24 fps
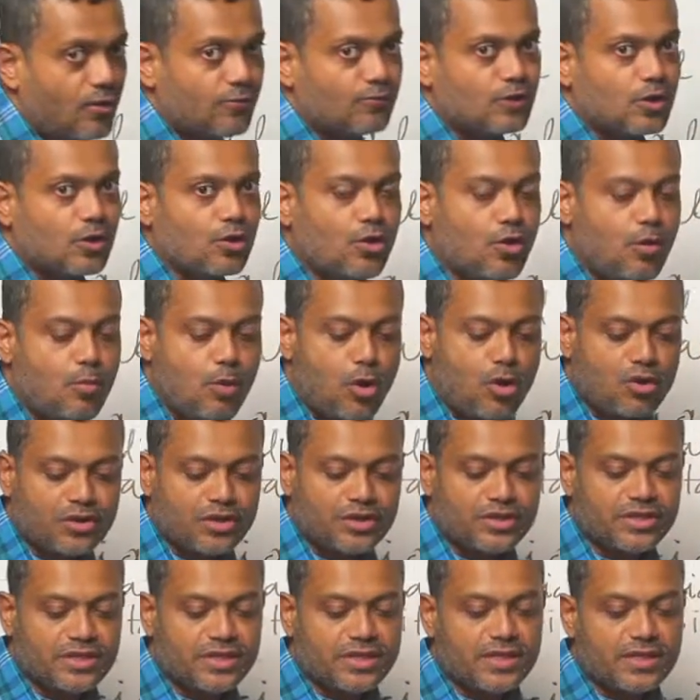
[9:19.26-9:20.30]
of the
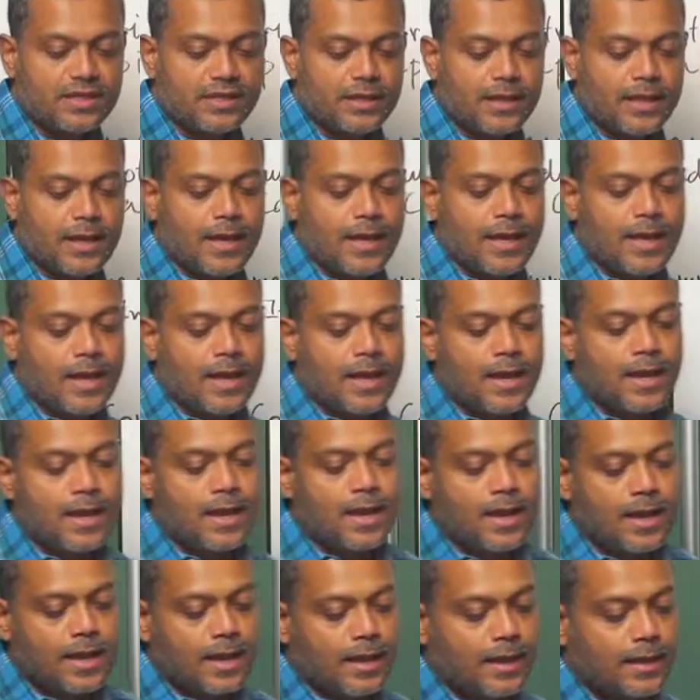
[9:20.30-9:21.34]
commodity
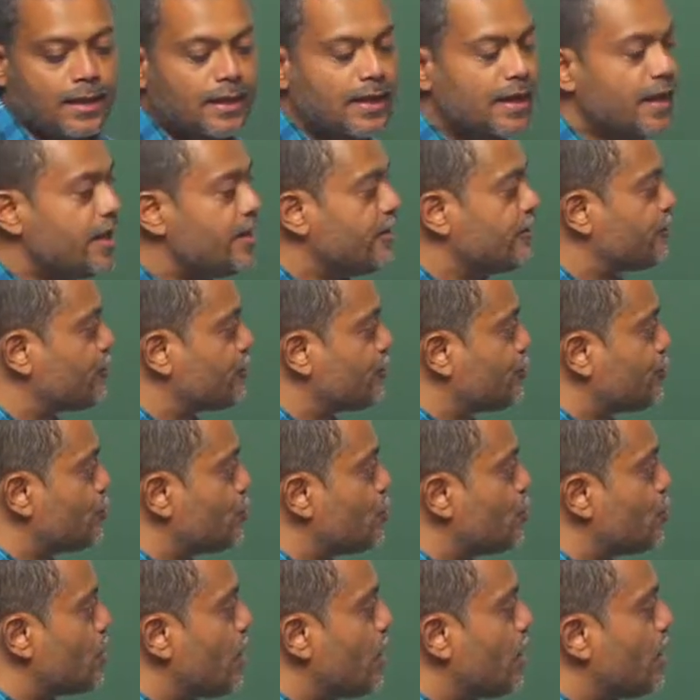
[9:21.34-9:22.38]
leads
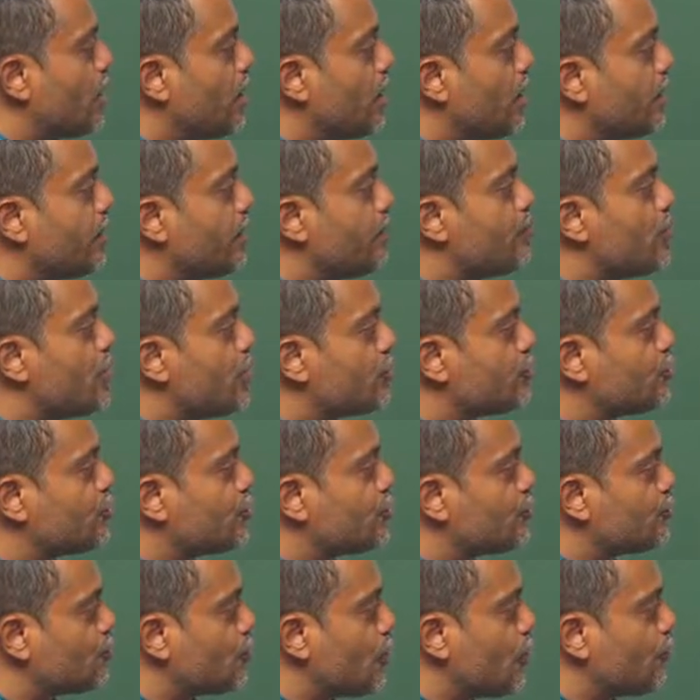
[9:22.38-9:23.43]
to uh,
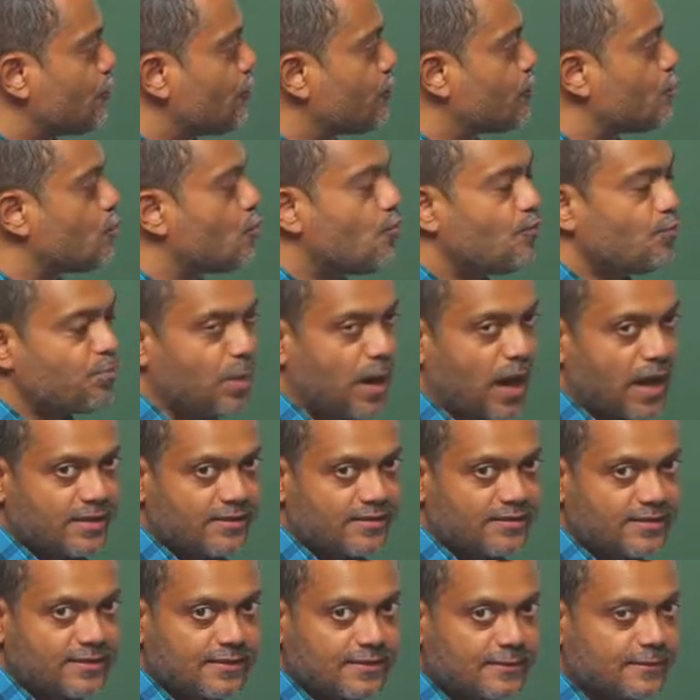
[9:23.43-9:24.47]
emergence of two
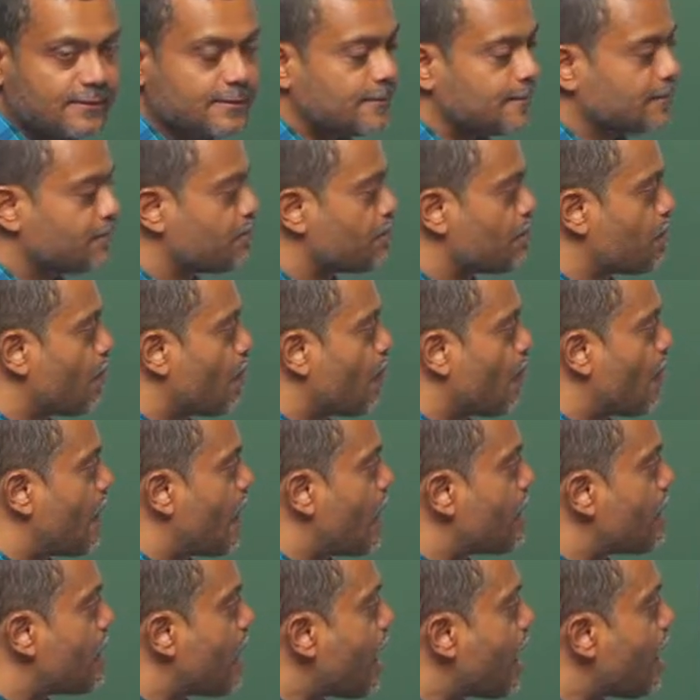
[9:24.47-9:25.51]
prices
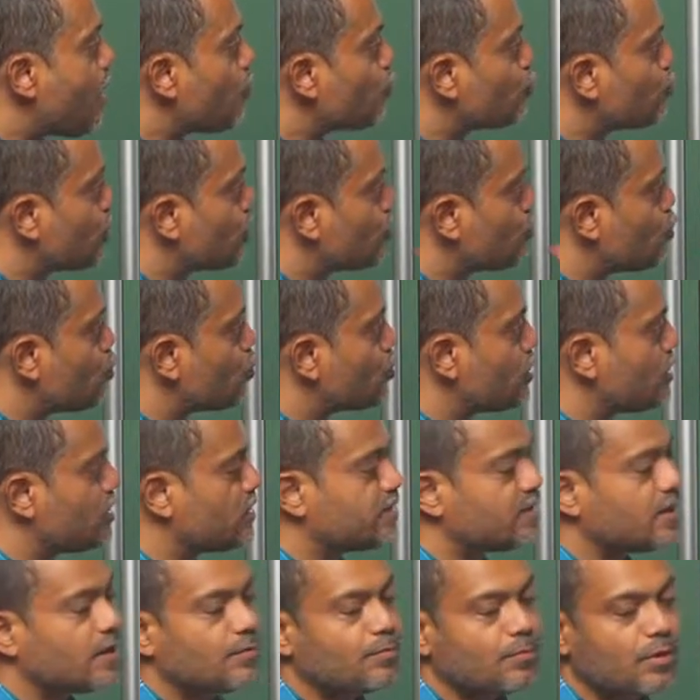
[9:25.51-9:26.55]
and how the total
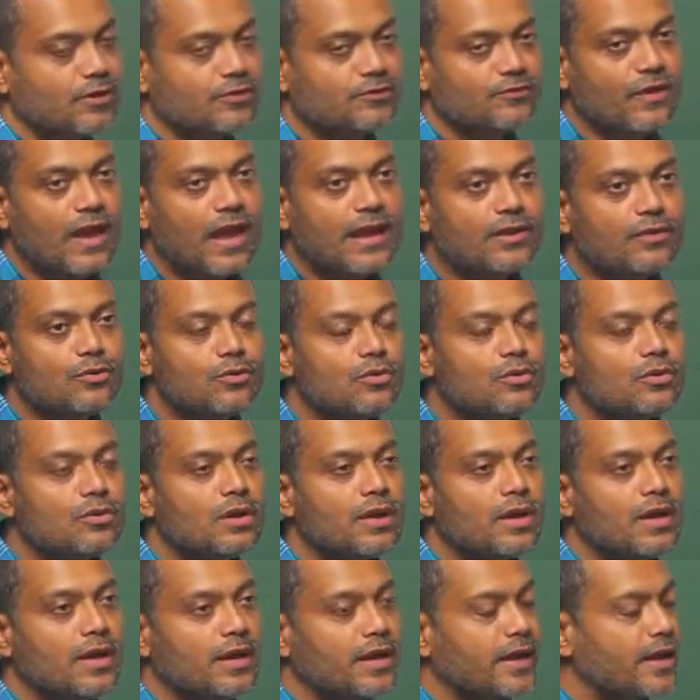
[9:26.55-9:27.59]
surplus value
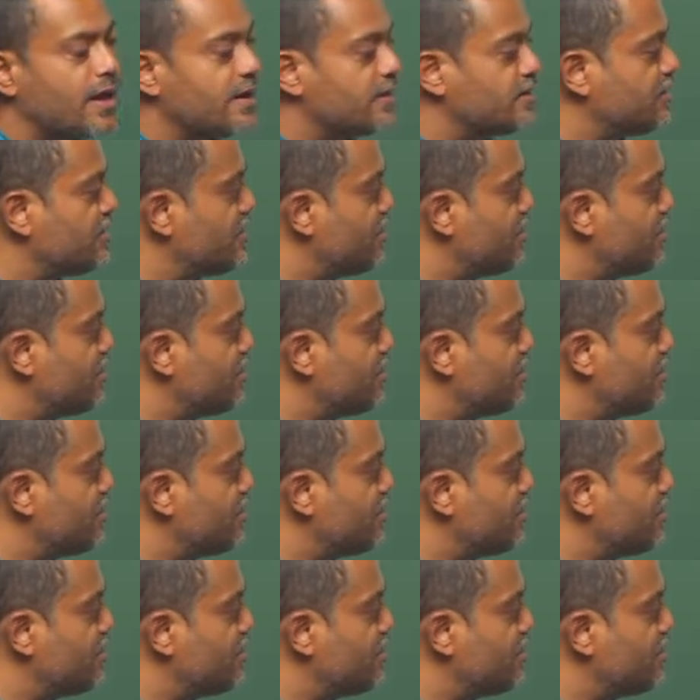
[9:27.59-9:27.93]
gets